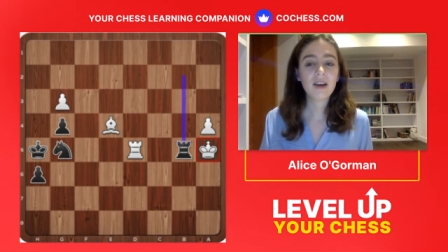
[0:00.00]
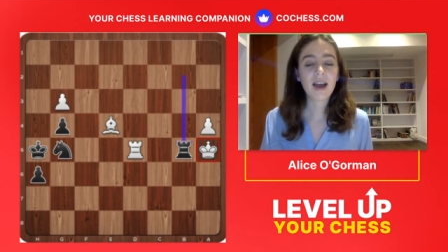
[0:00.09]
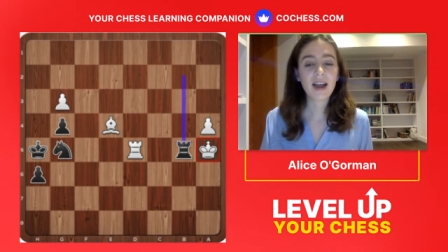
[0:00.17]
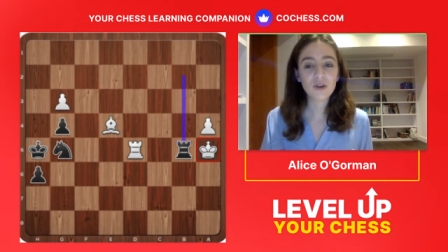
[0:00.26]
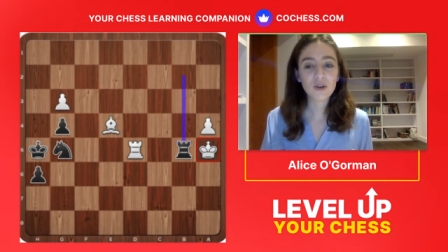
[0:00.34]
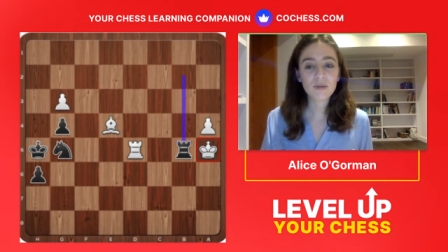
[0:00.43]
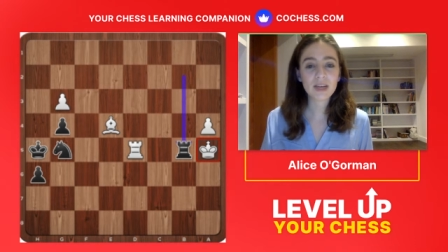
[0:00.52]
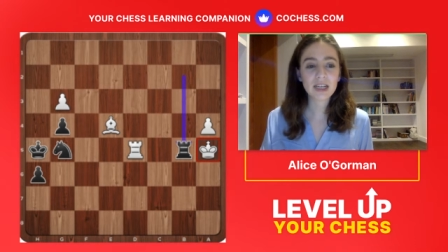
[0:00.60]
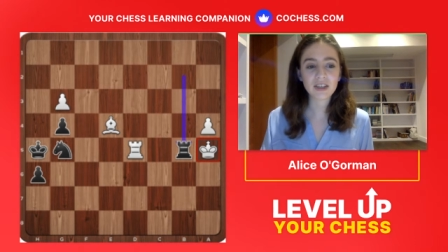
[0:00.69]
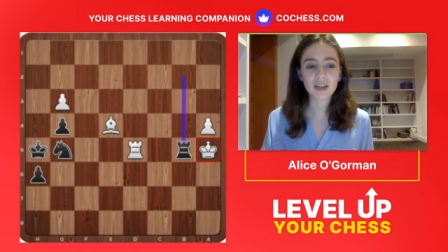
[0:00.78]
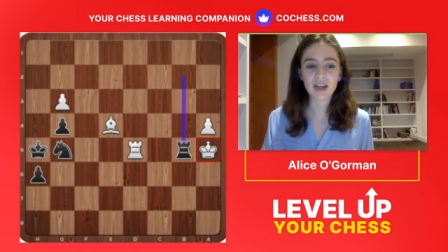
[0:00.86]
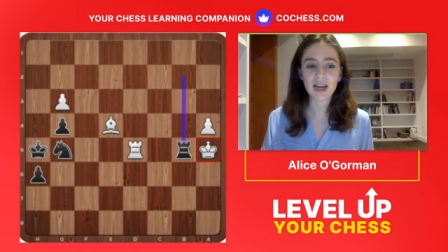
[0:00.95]
and your
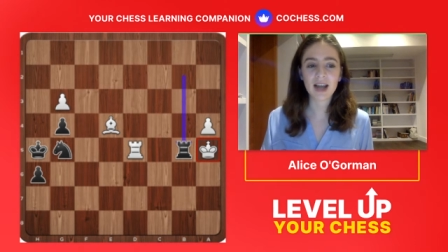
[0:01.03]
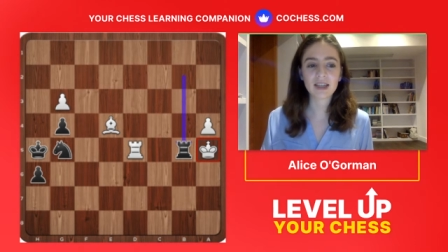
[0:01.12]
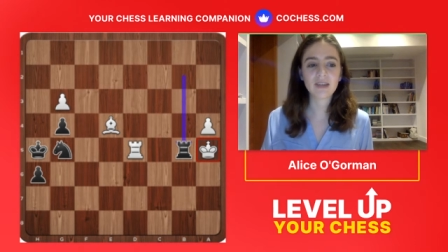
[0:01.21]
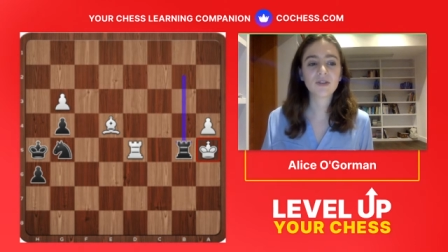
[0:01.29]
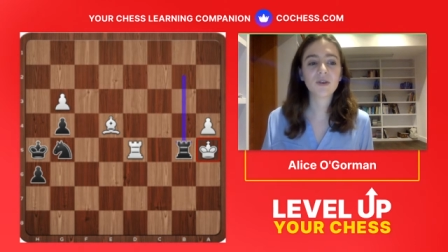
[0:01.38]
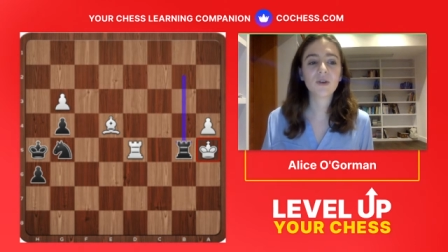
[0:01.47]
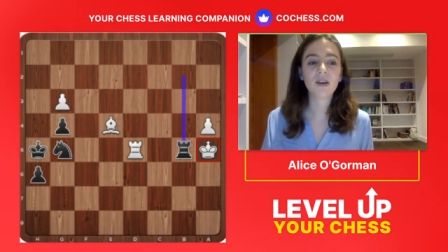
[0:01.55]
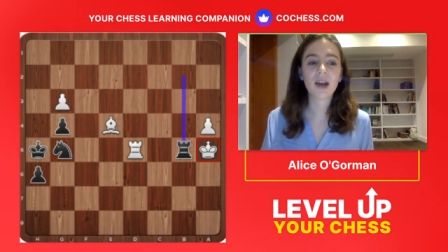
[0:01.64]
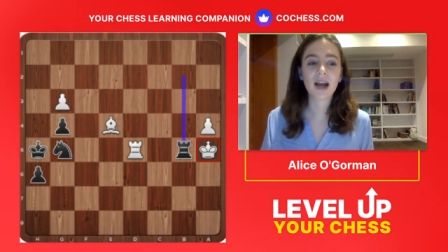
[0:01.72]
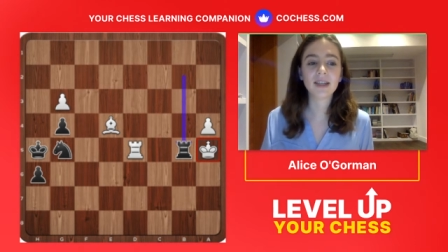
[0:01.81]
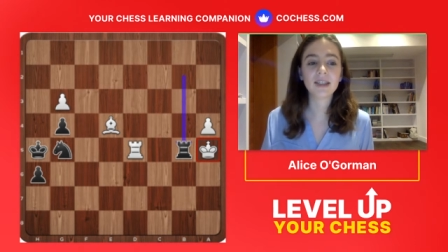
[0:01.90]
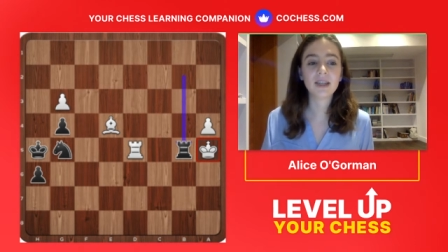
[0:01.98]
pieces are inactive, so they're
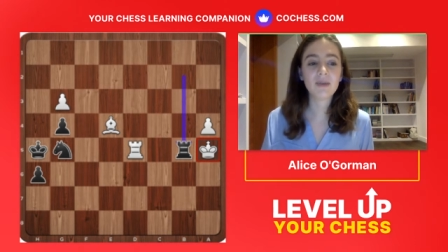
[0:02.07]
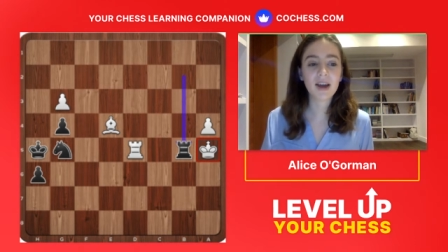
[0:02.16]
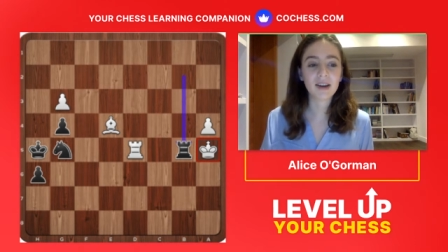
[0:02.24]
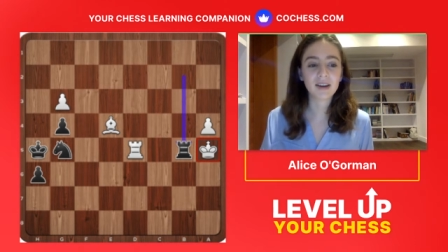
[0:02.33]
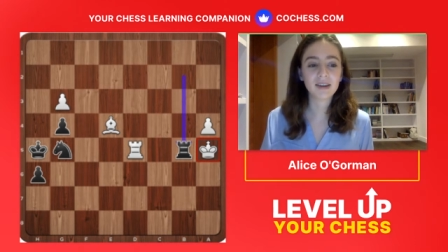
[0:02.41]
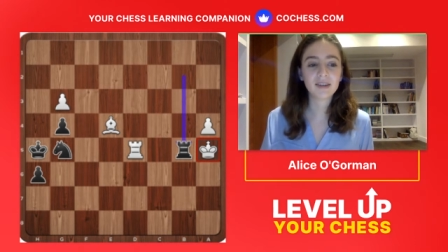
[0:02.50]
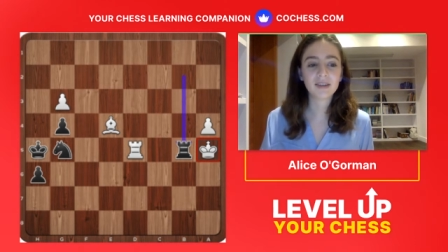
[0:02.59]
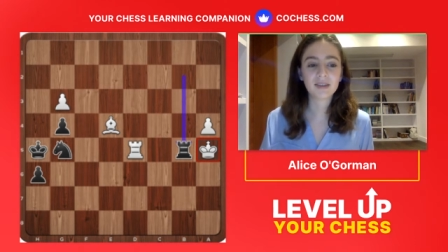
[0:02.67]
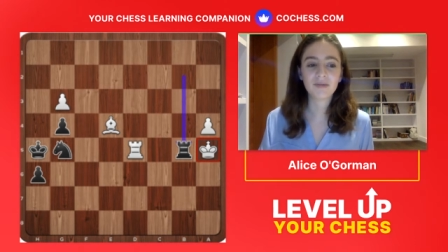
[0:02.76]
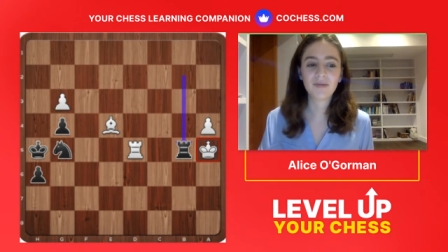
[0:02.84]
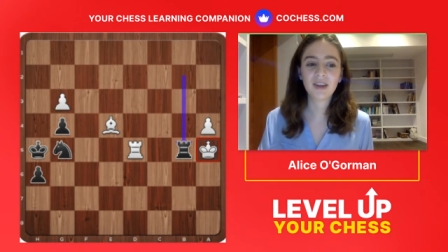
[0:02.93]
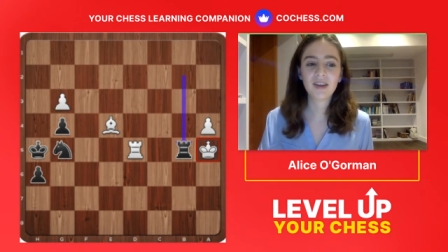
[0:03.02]
actually better.
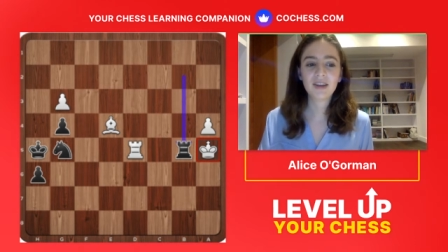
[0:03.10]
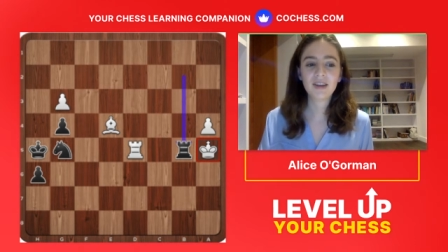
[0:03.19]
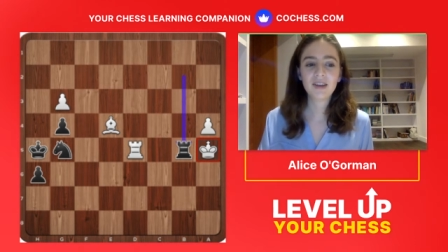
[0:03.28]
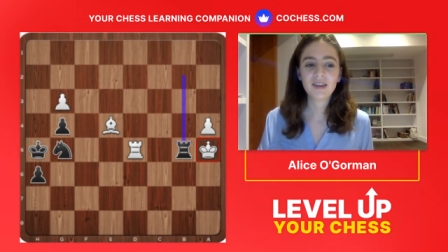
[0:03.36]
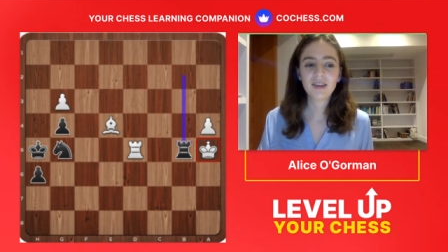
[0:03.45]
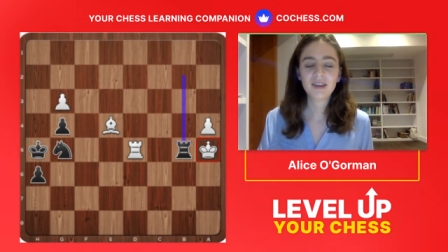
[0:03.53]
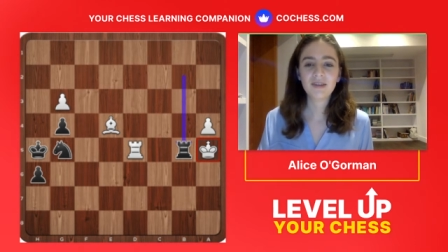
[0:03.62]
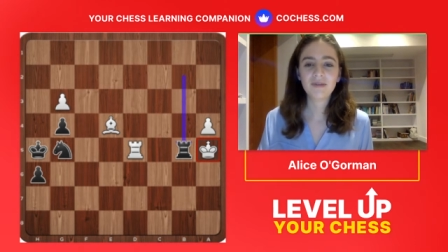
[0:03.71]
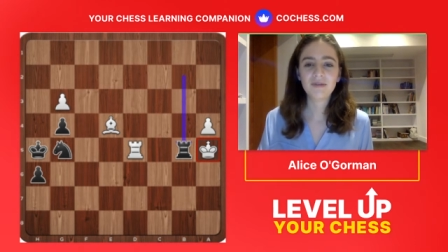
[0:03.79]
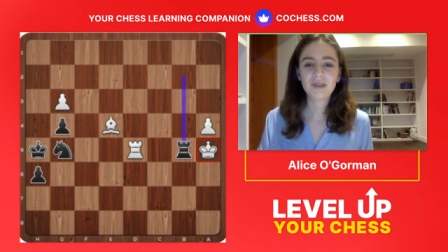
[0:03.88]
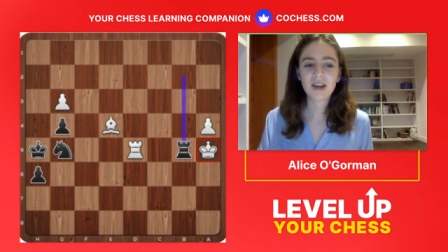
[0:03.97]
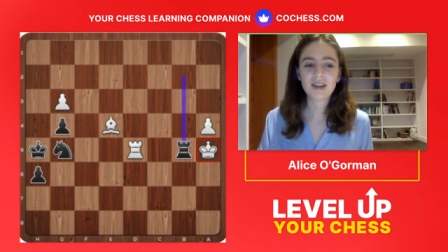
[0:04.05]

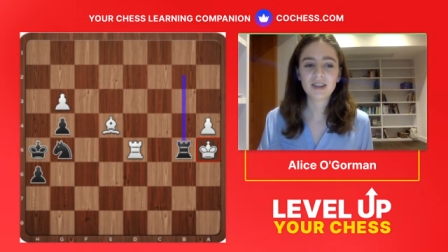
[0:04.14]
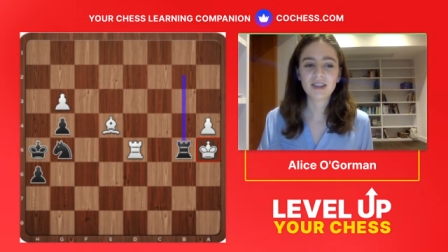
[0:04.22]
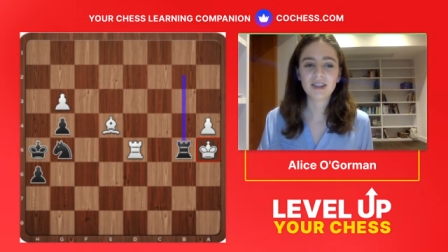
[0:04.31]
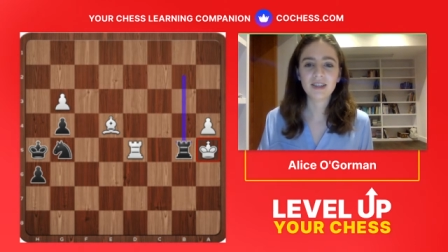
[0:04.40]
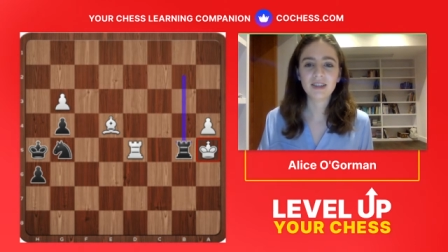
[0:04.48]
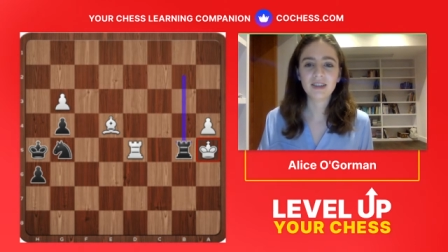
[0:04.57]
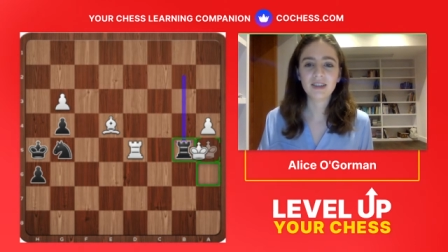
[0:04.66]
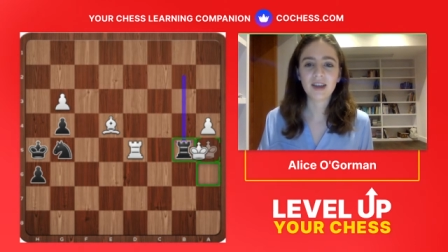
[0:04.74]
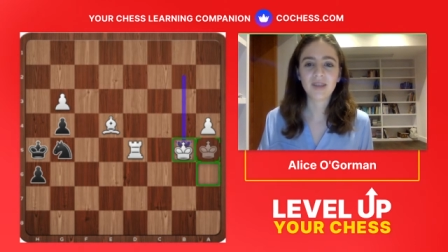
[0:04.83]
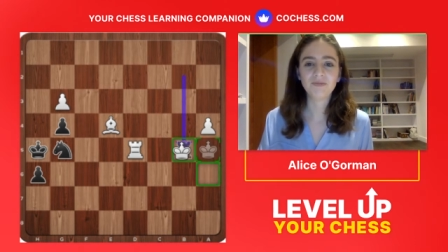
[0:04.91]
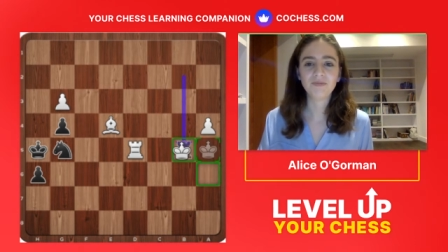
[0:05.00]
Very sneaky, yeah.